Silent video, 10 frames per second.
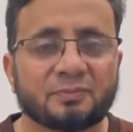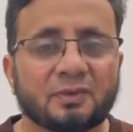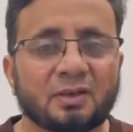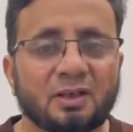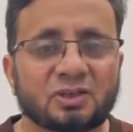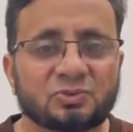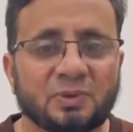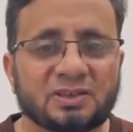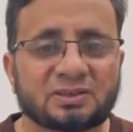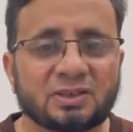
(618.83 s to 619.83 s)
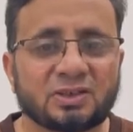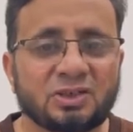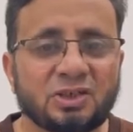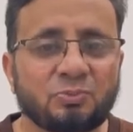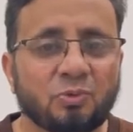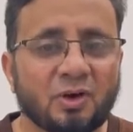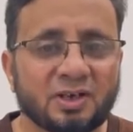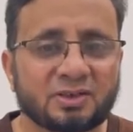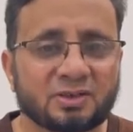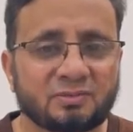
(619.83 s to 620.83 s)
express the key
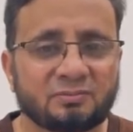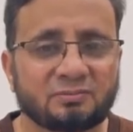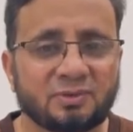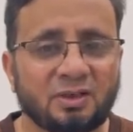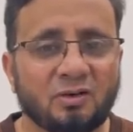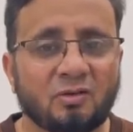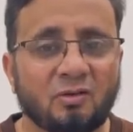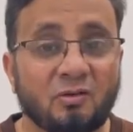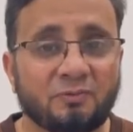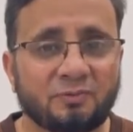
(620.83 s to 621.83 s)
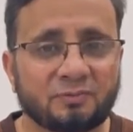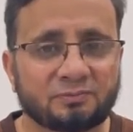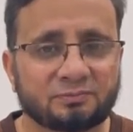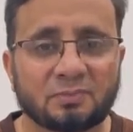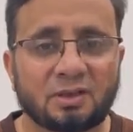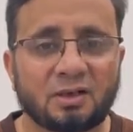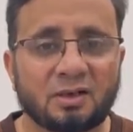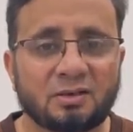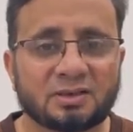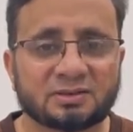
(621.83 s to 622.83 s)
point in a graph,
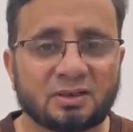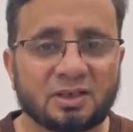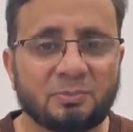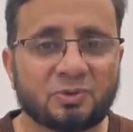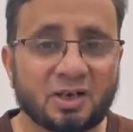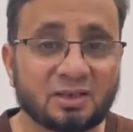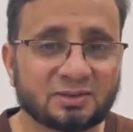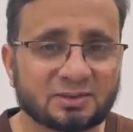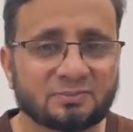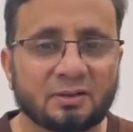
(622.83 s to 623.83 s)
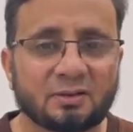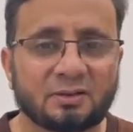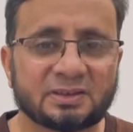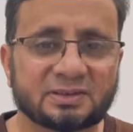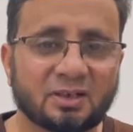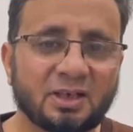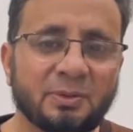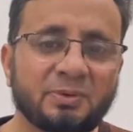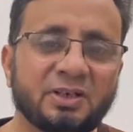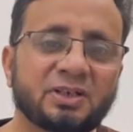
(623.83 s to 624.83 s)
or describe trends,
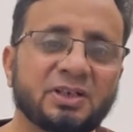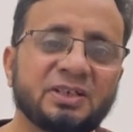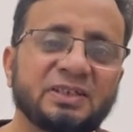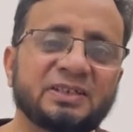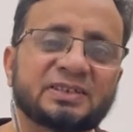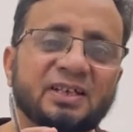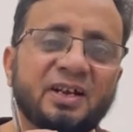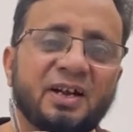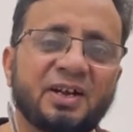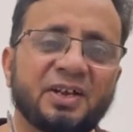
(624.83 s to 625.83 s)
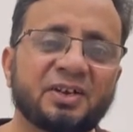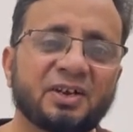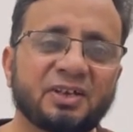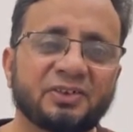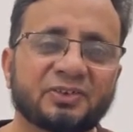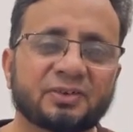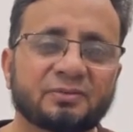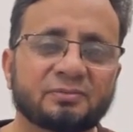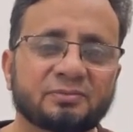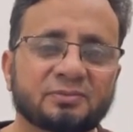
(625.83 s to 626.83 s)
describe increase and decrease,
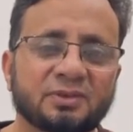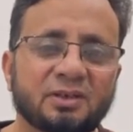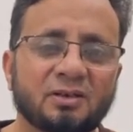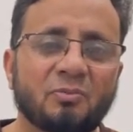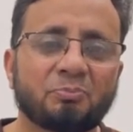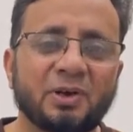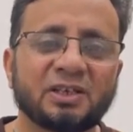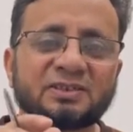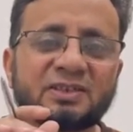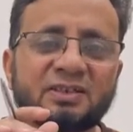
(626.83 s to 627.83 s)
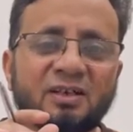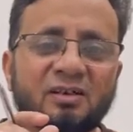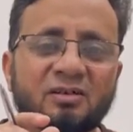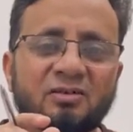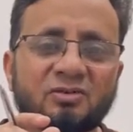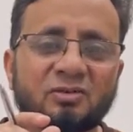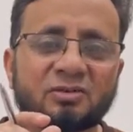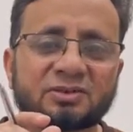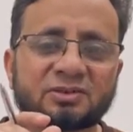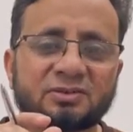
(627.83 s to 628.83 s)
comparison and
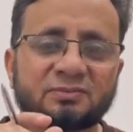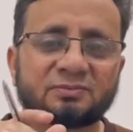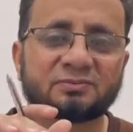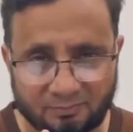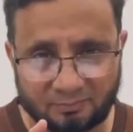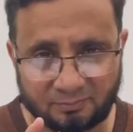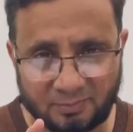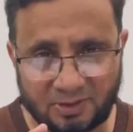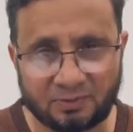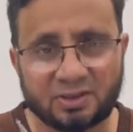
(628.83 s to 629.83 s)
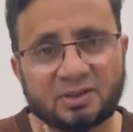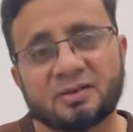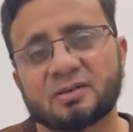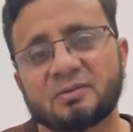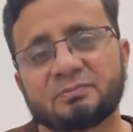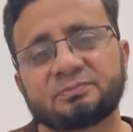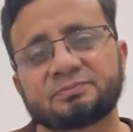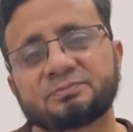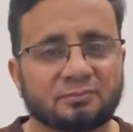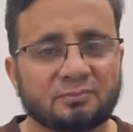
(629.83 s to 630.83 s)
contrast between data.
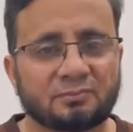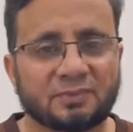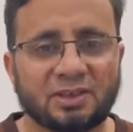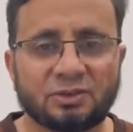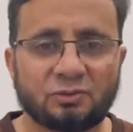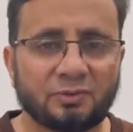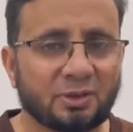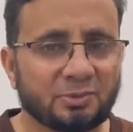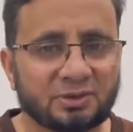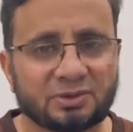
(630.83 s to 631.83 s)
Thank you very much.